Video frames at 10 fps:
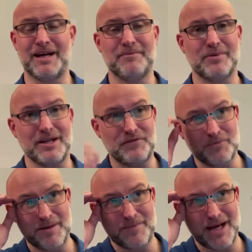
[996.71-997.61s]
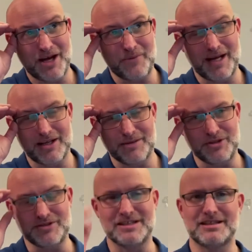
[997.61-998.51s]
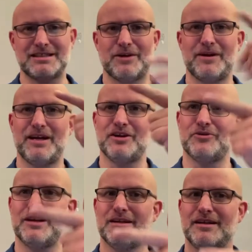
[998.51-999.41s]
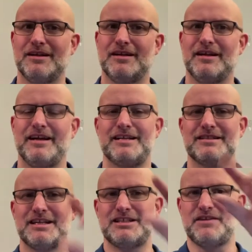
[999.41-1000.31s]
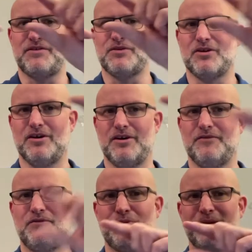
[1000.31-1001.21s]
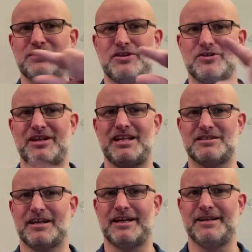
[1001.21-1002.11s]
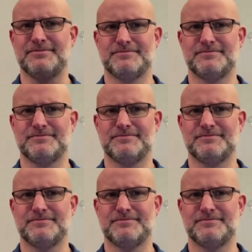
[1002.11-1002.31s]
But if you remember how we had our music set out in a grid, it's nice if you've got 4 beats on each line.